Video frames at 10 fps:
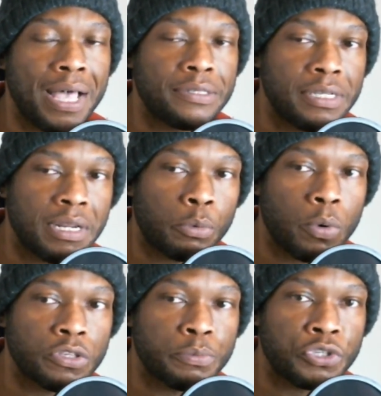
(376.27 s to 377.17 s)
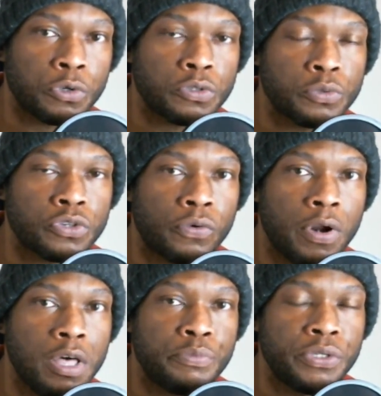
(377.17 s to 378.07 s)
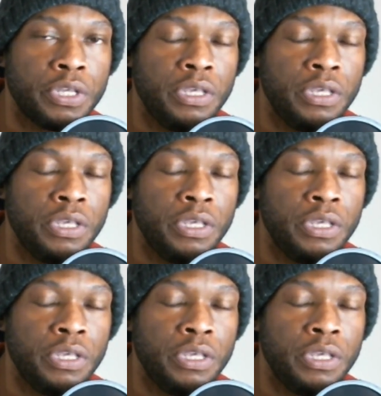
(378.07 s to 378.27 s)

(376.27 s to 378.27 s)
I see Deborah Wasserman Schultz was corrupt.